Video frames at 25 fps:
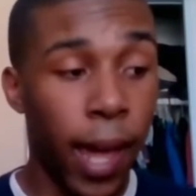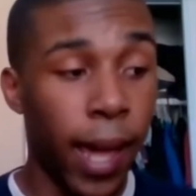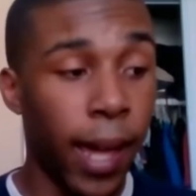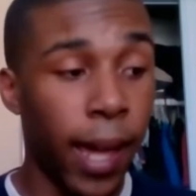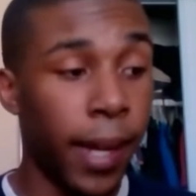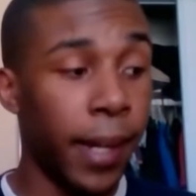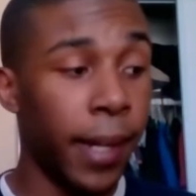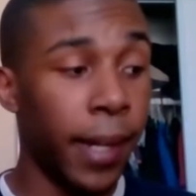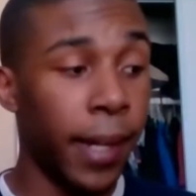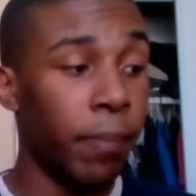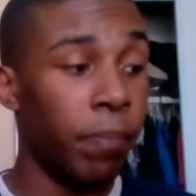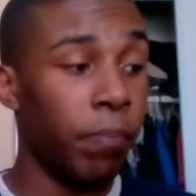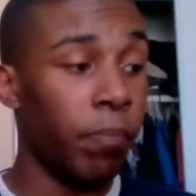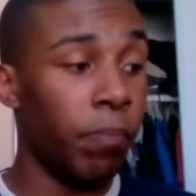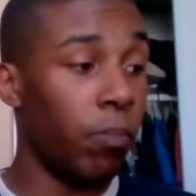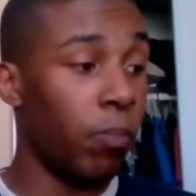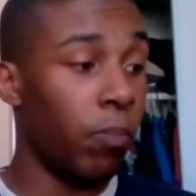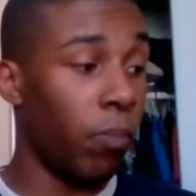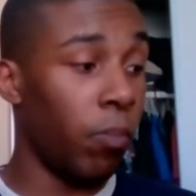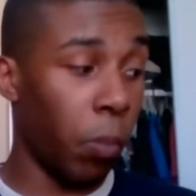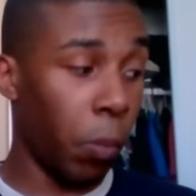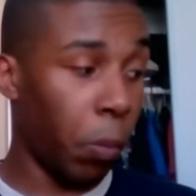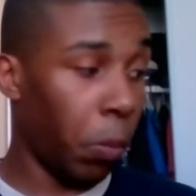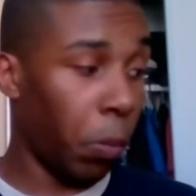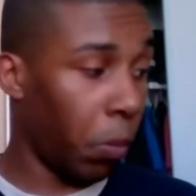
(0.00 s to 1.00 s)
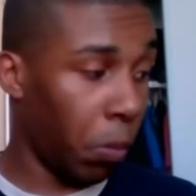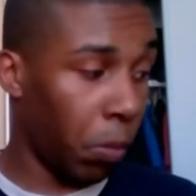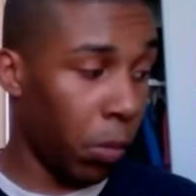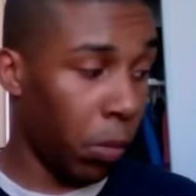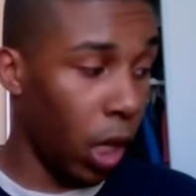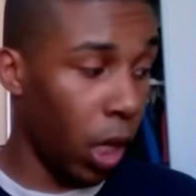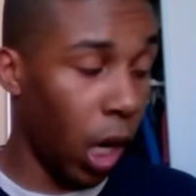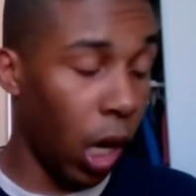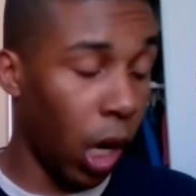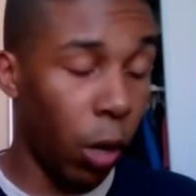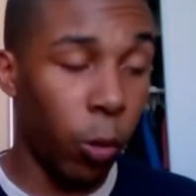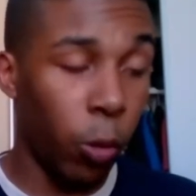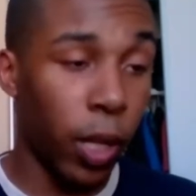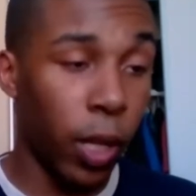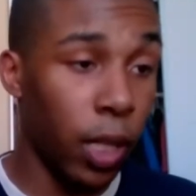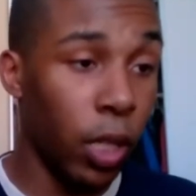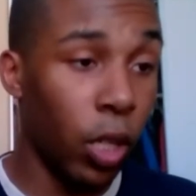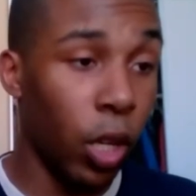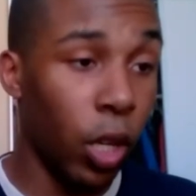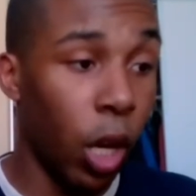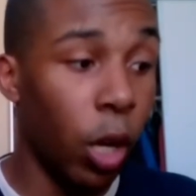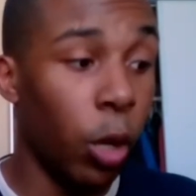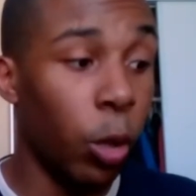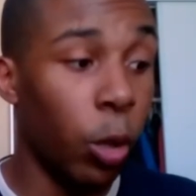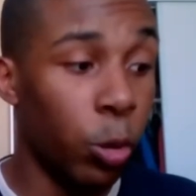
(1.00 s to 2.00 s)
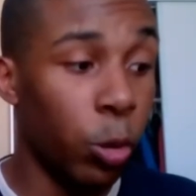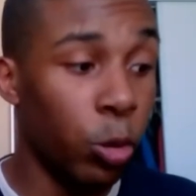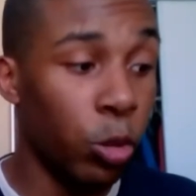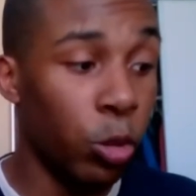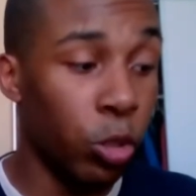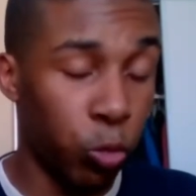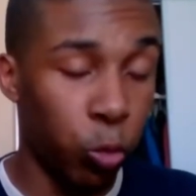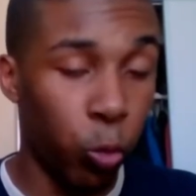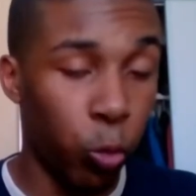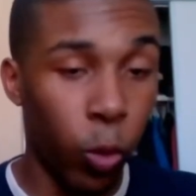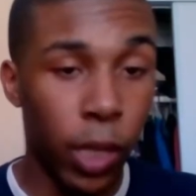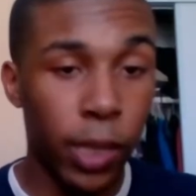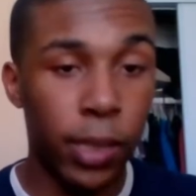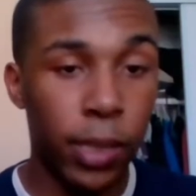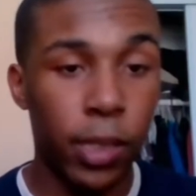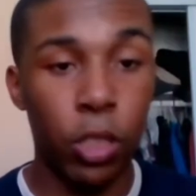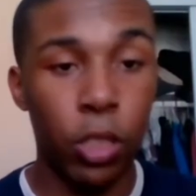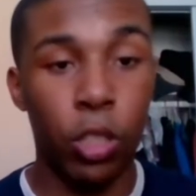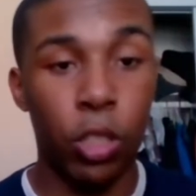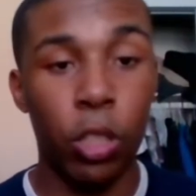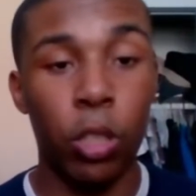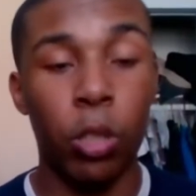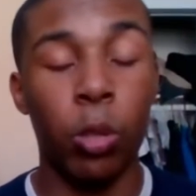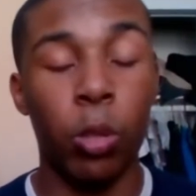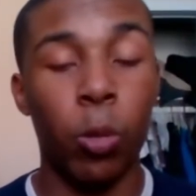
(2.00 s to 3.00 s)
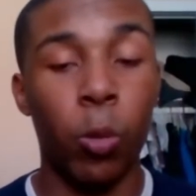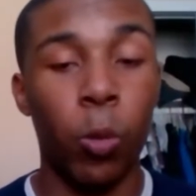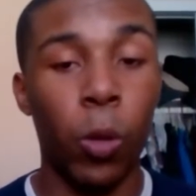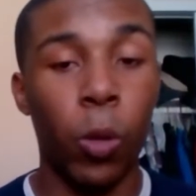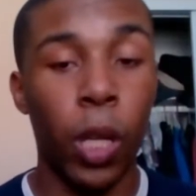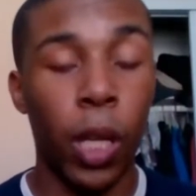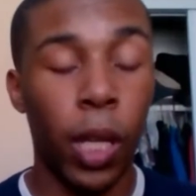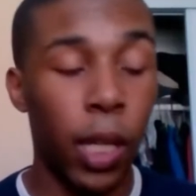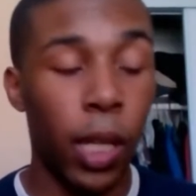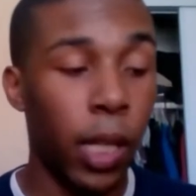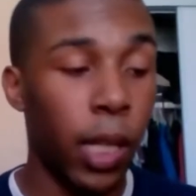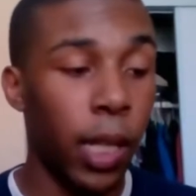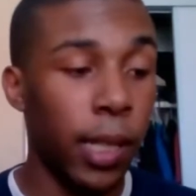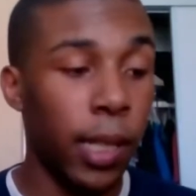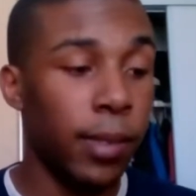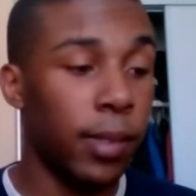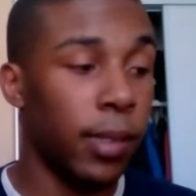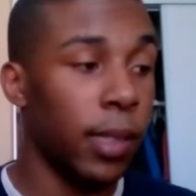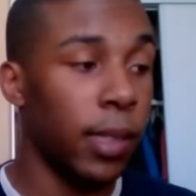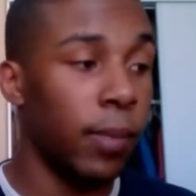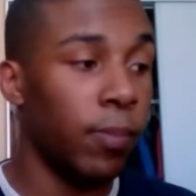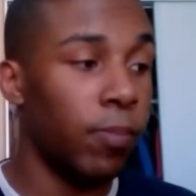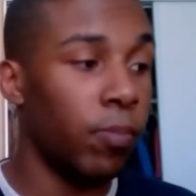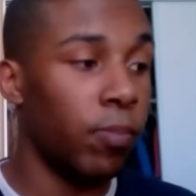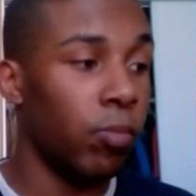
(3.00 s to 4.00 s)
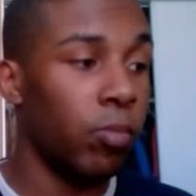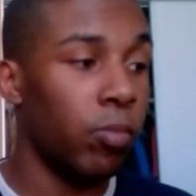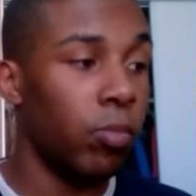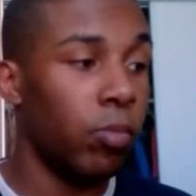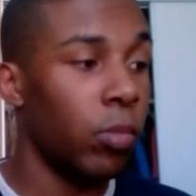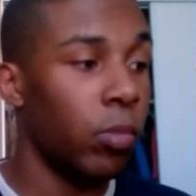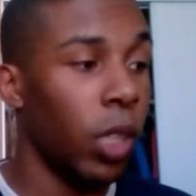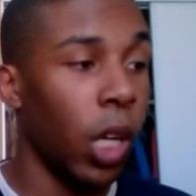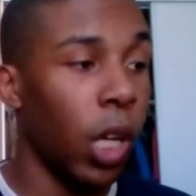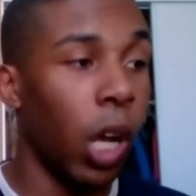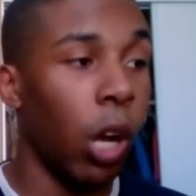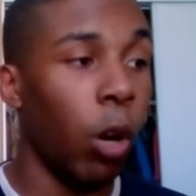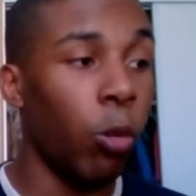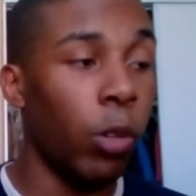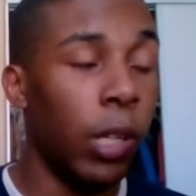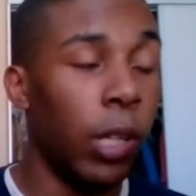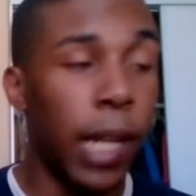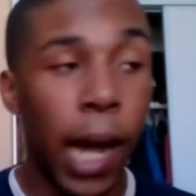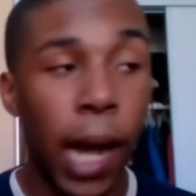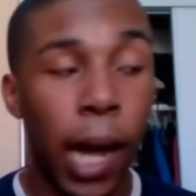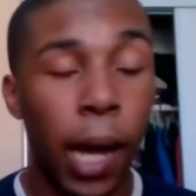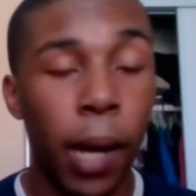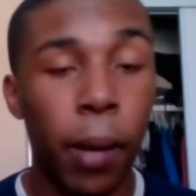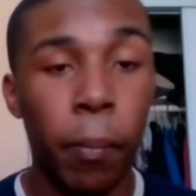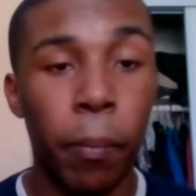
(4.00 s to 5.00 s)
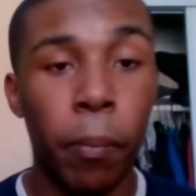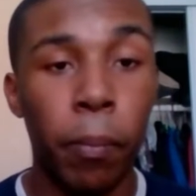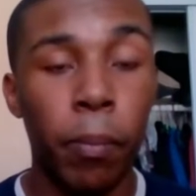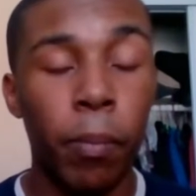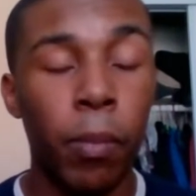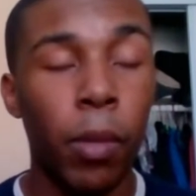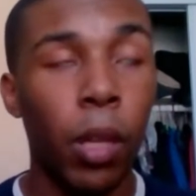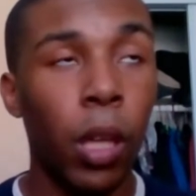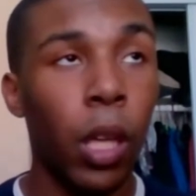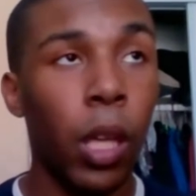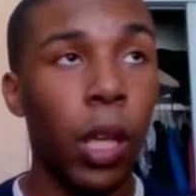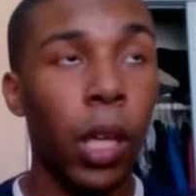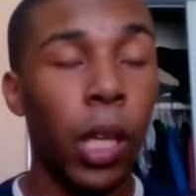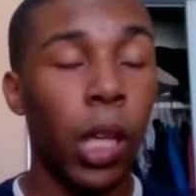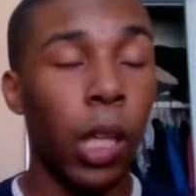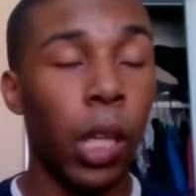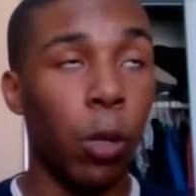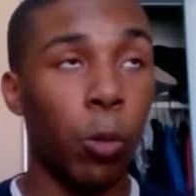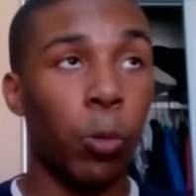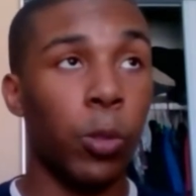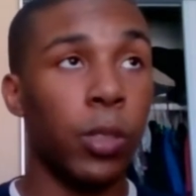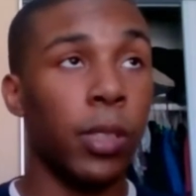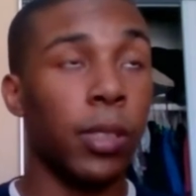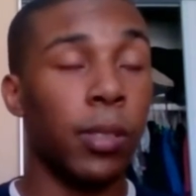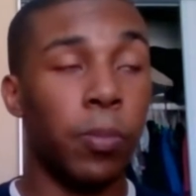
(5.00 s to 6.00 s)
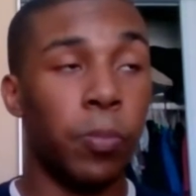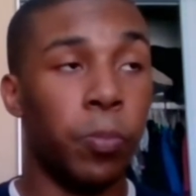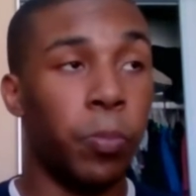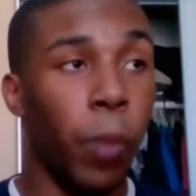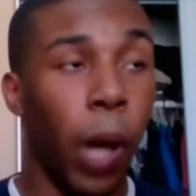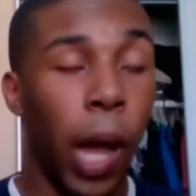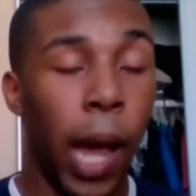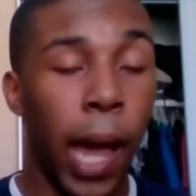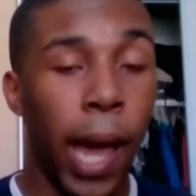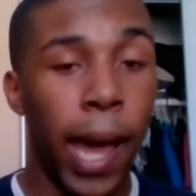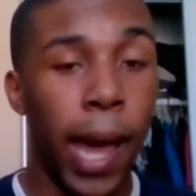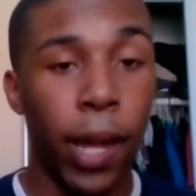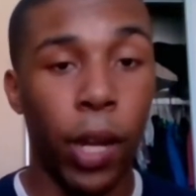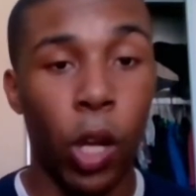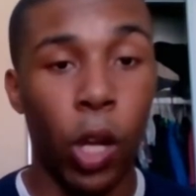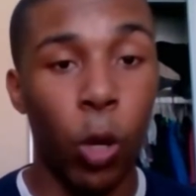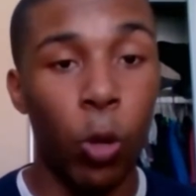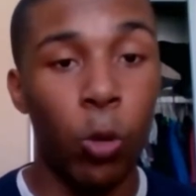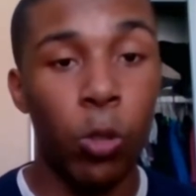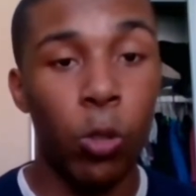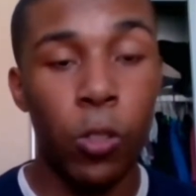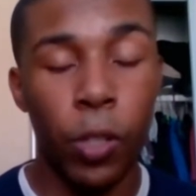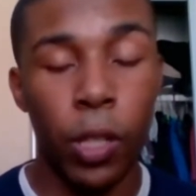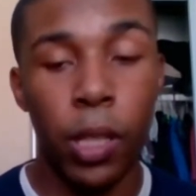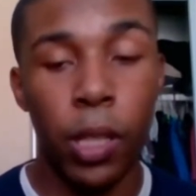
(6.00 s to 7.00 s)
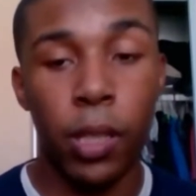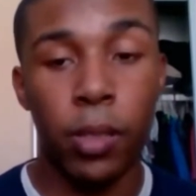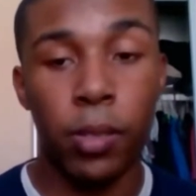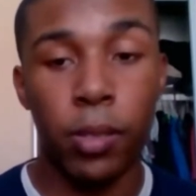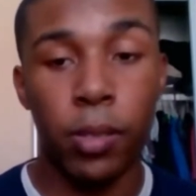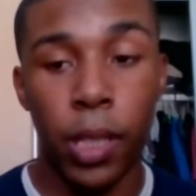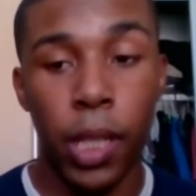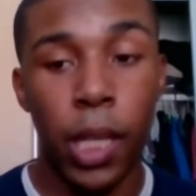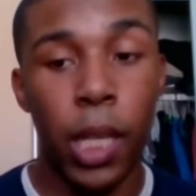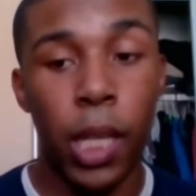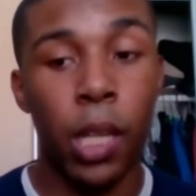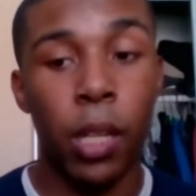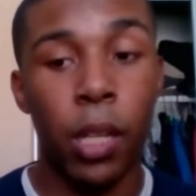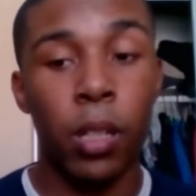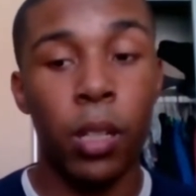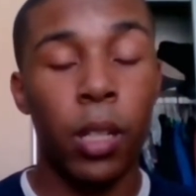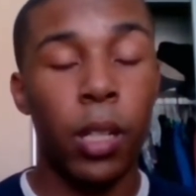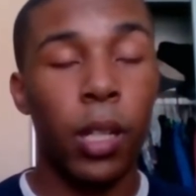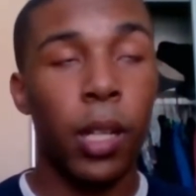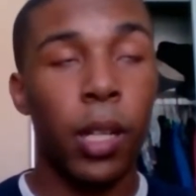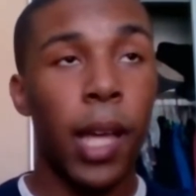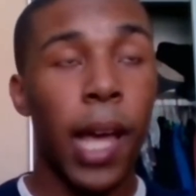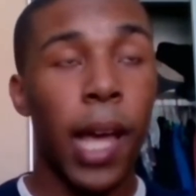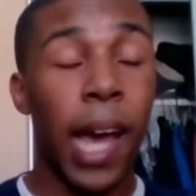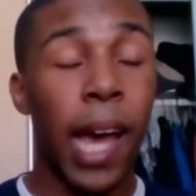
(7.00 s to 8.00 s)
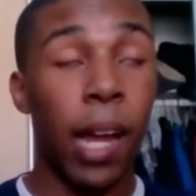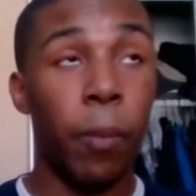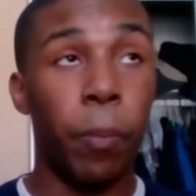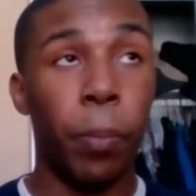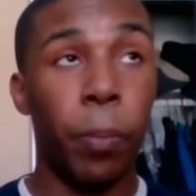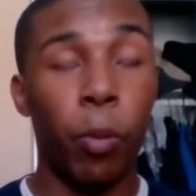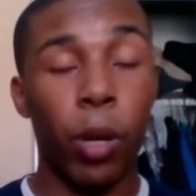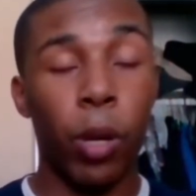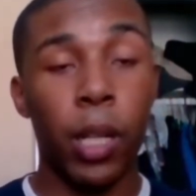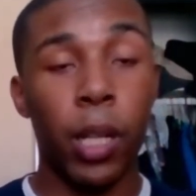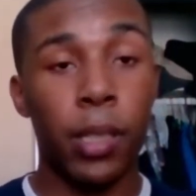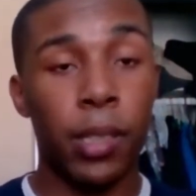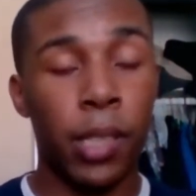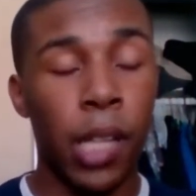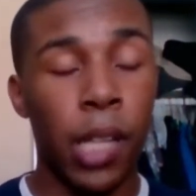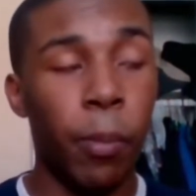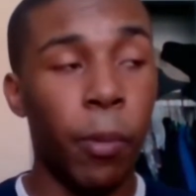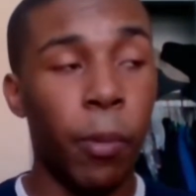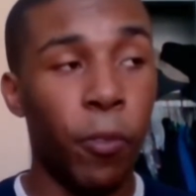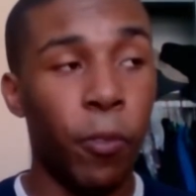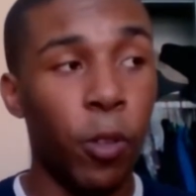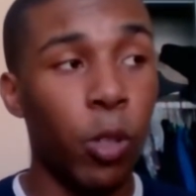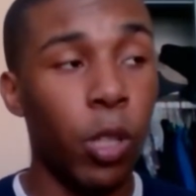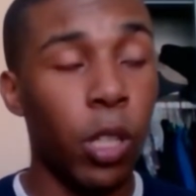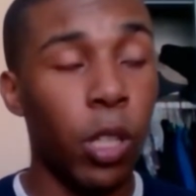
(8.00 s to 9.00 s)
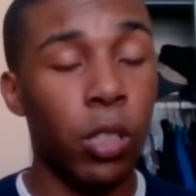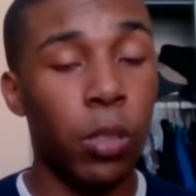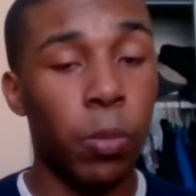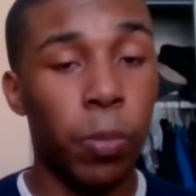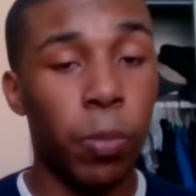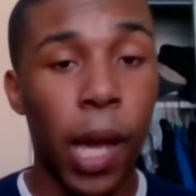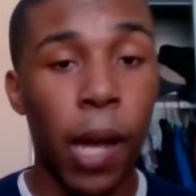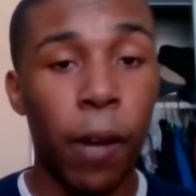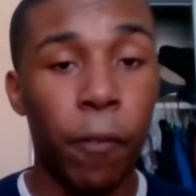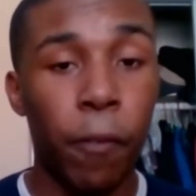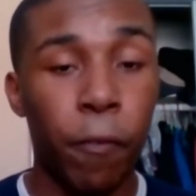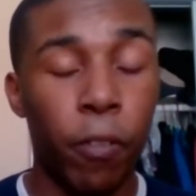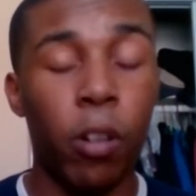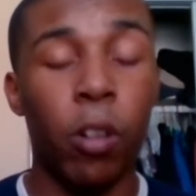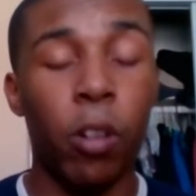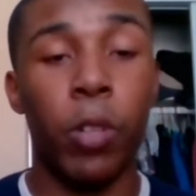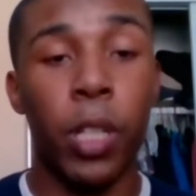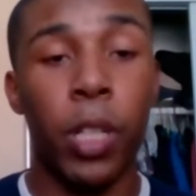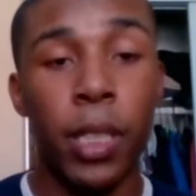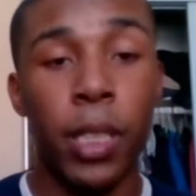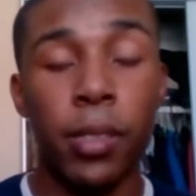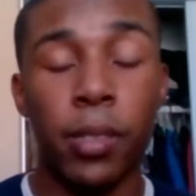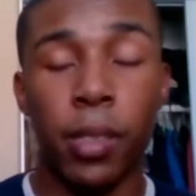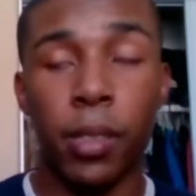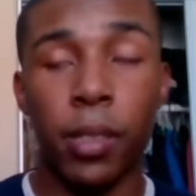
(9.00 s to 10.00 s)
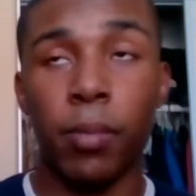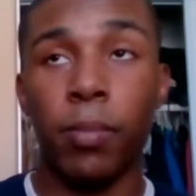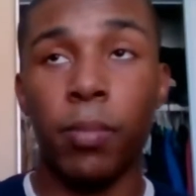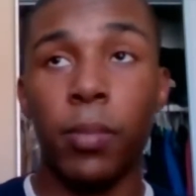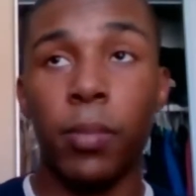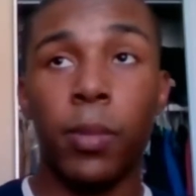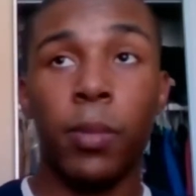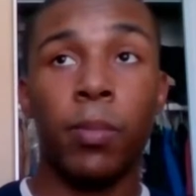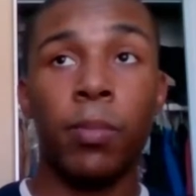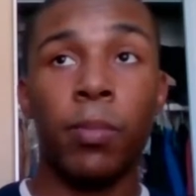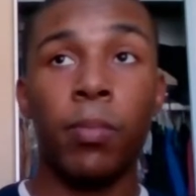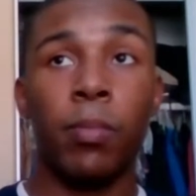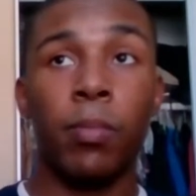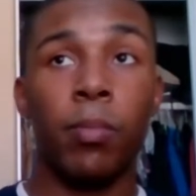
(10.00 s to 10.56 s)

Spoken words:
And, you know, he knows what to do. He isn't, you know, dumb. He was a head coach in this league at a point in time a few years back for a reason.